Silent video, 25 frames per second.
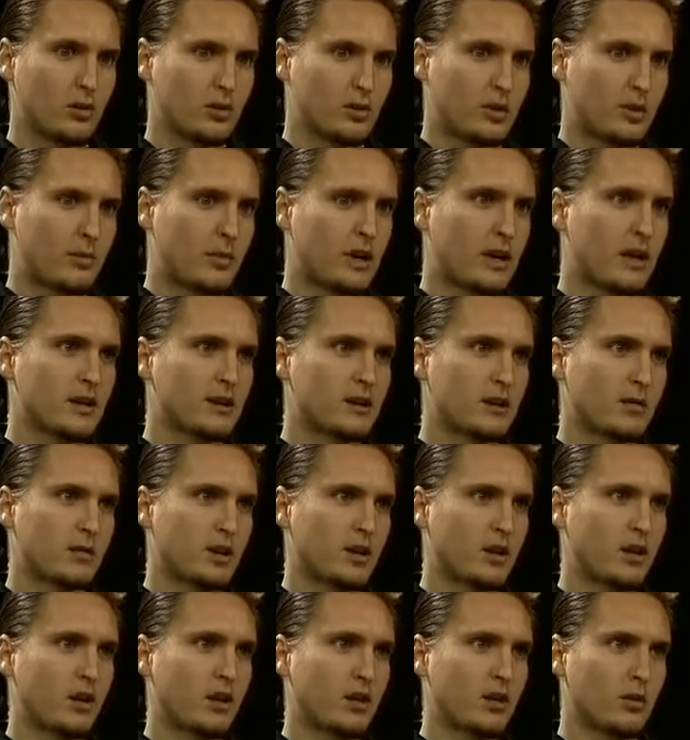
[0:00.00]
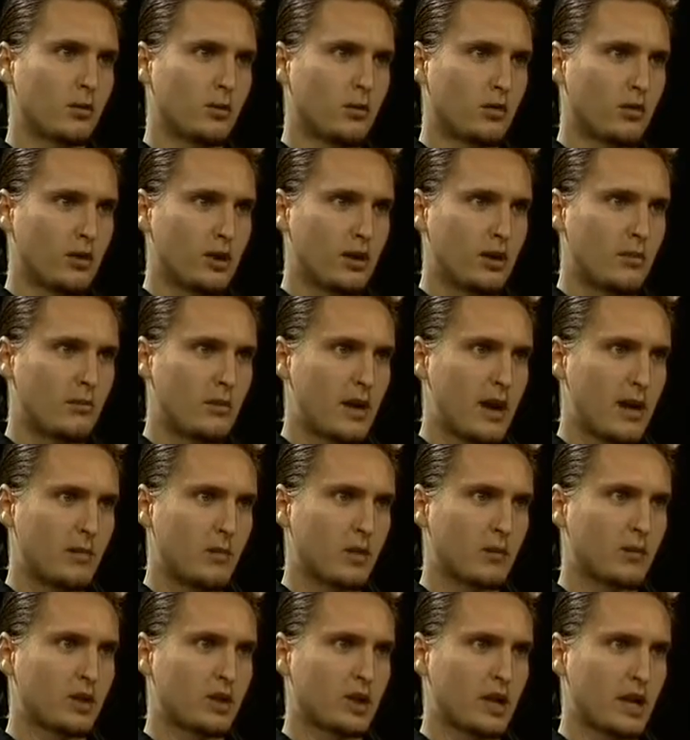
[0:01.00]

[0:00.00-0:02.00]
was they passed something called the Marine Mammal